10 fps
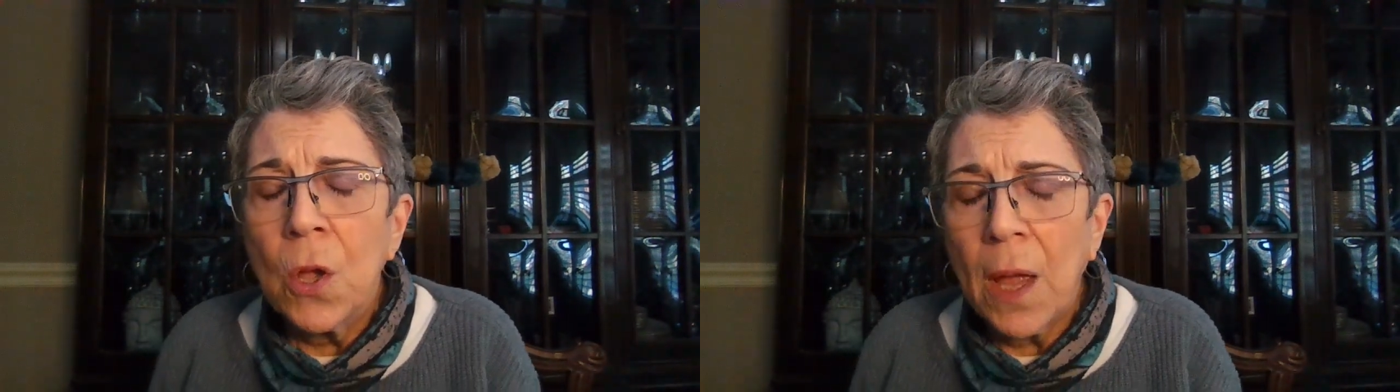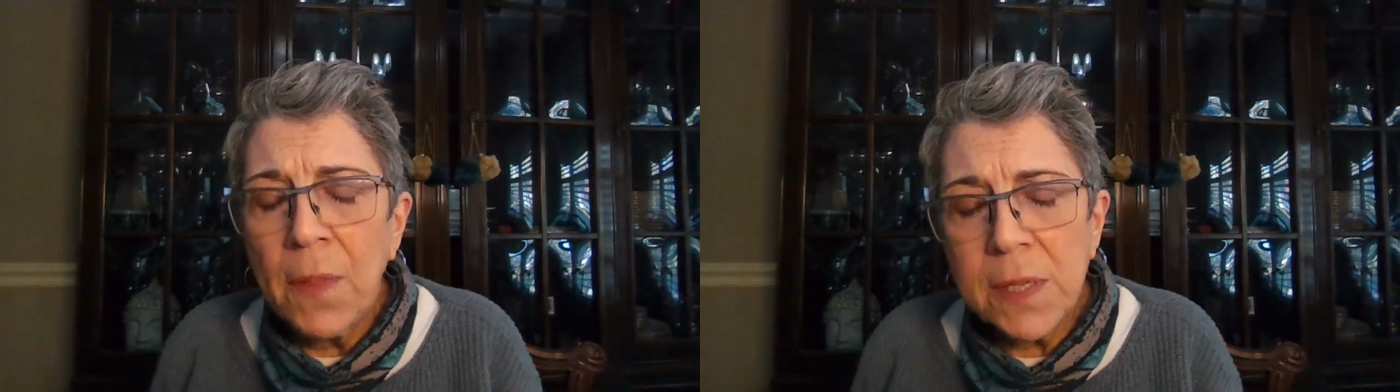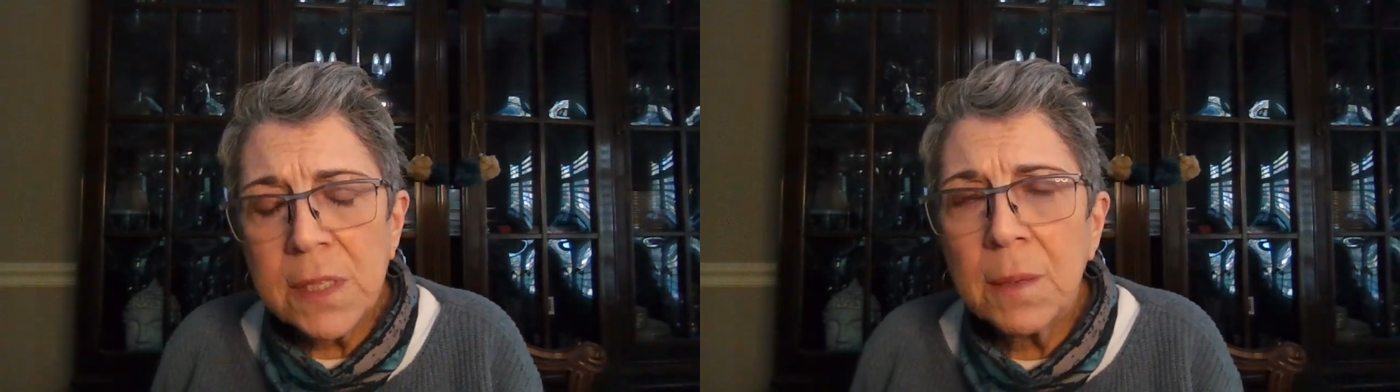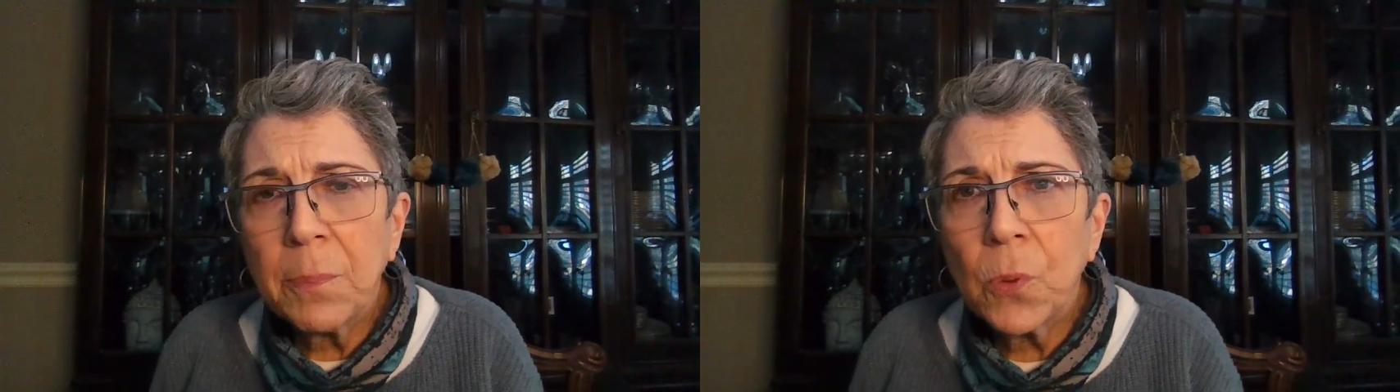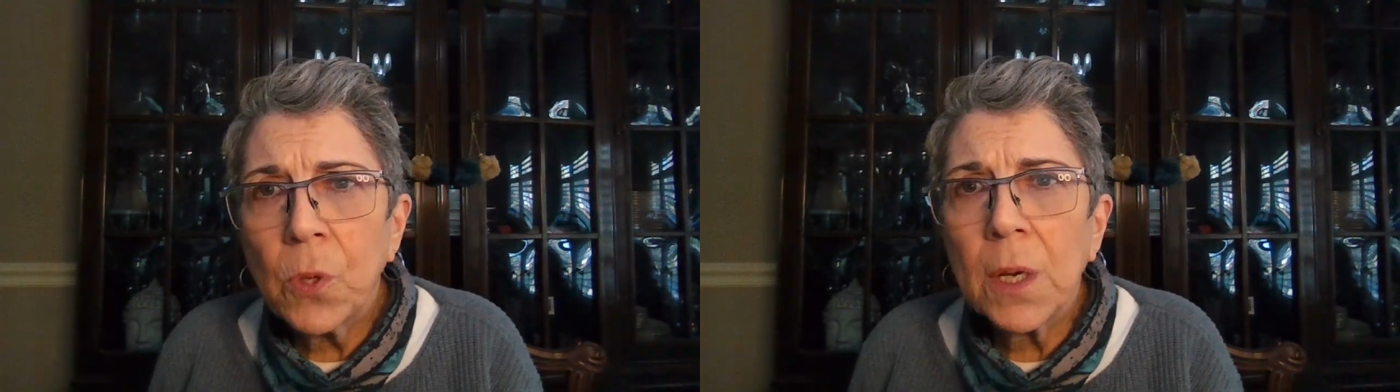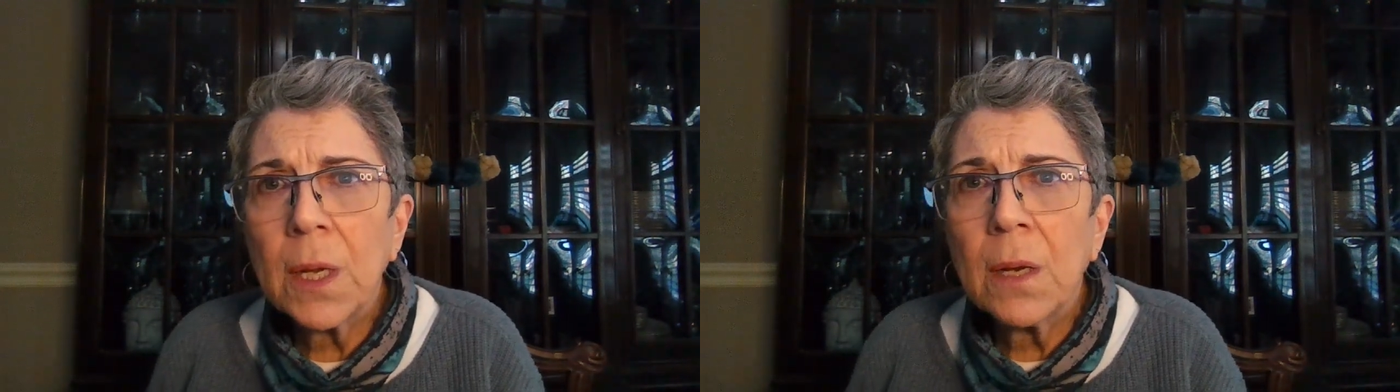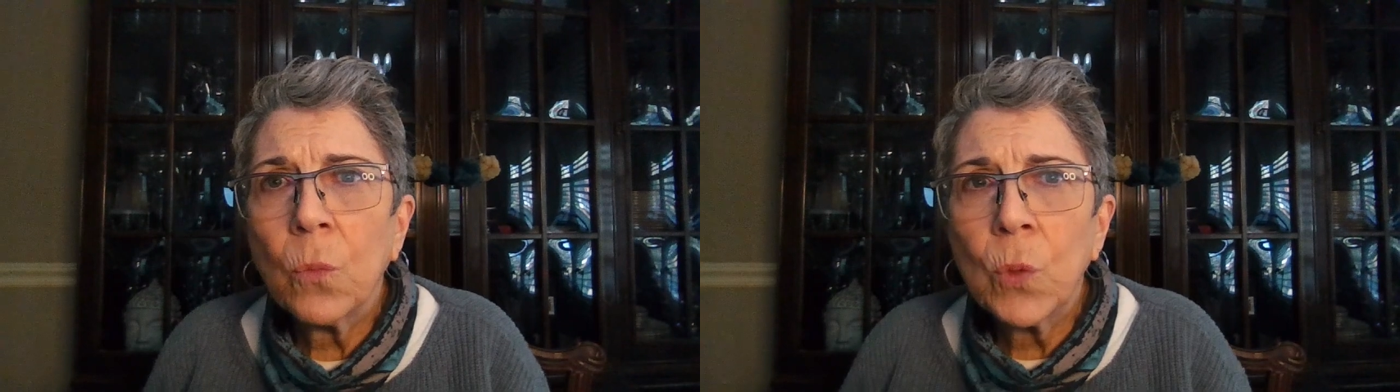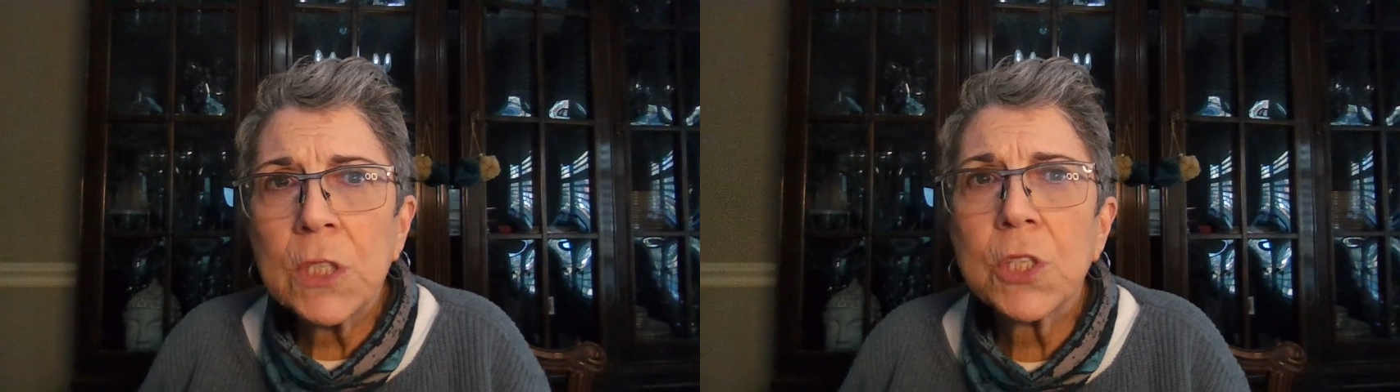and this is important,
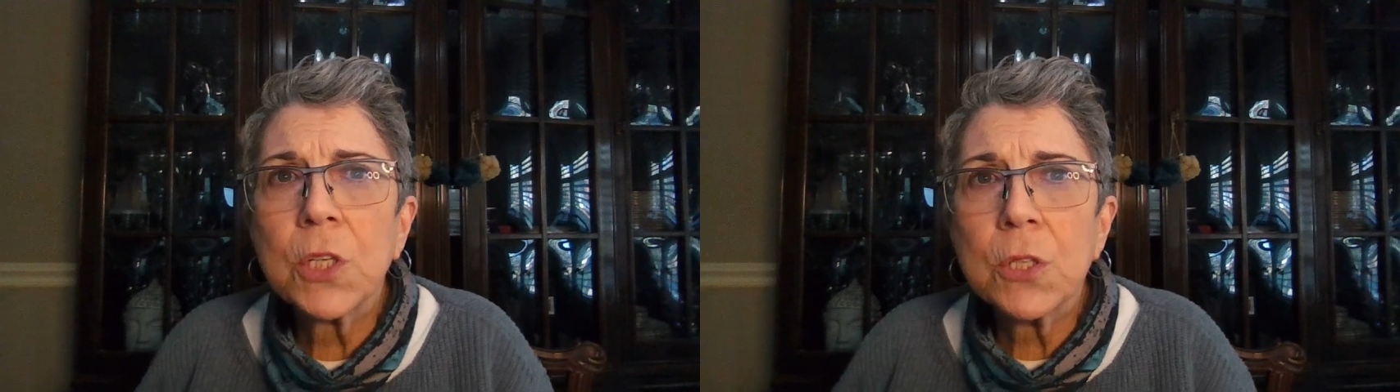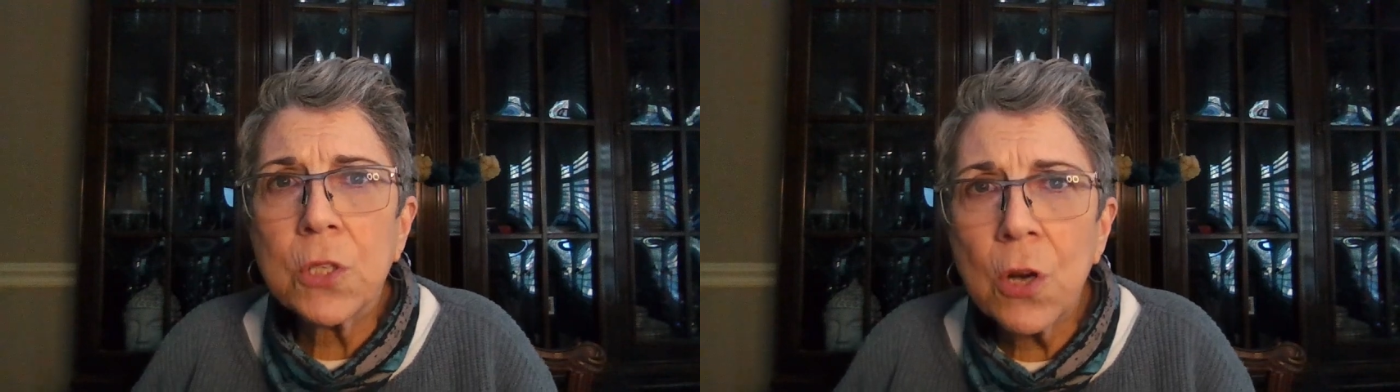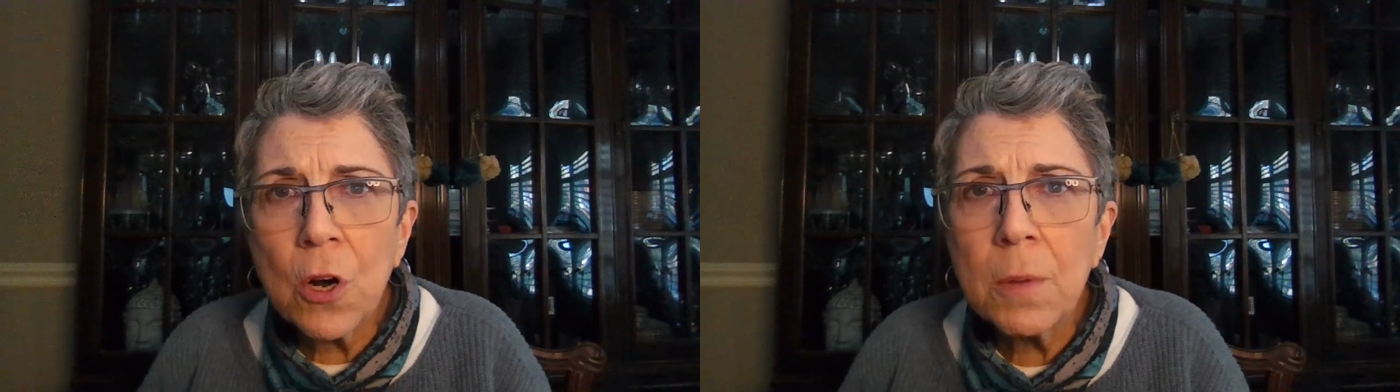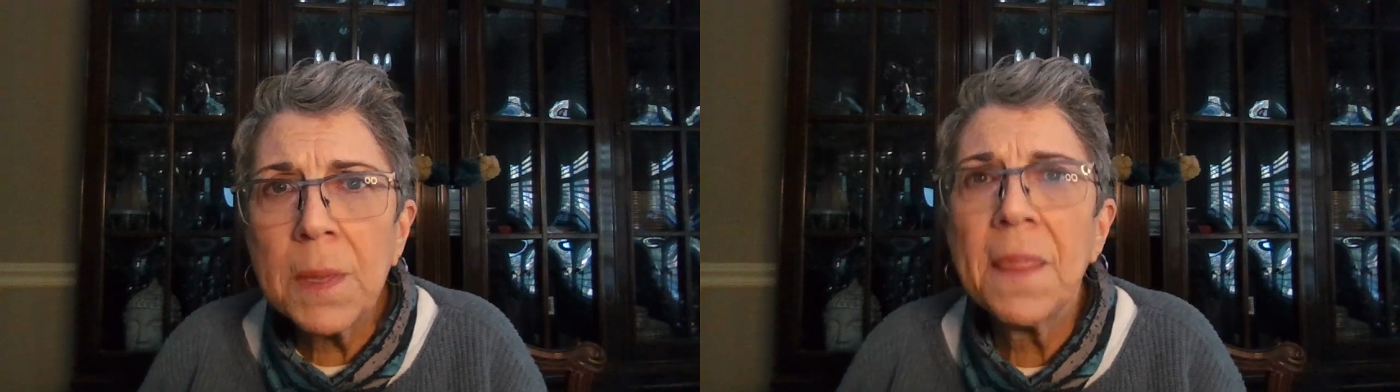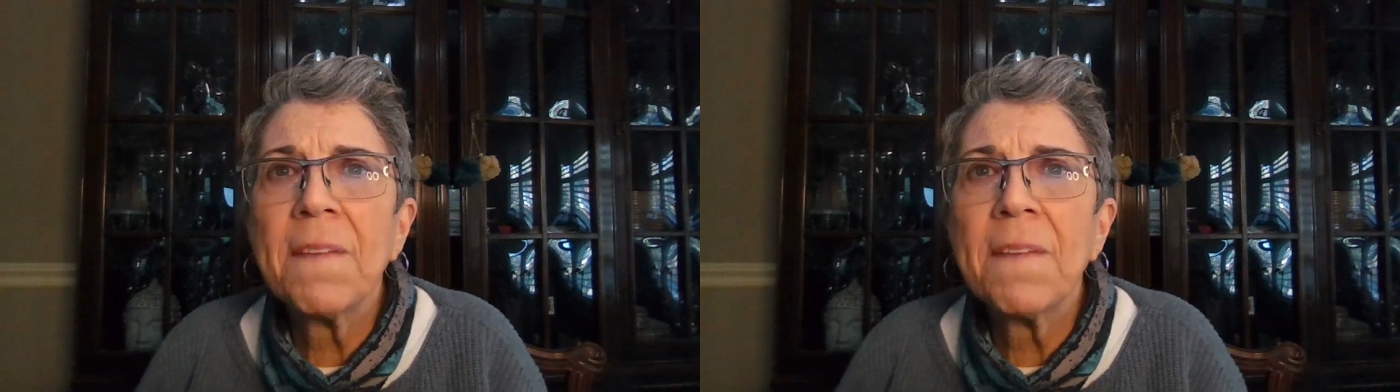which determine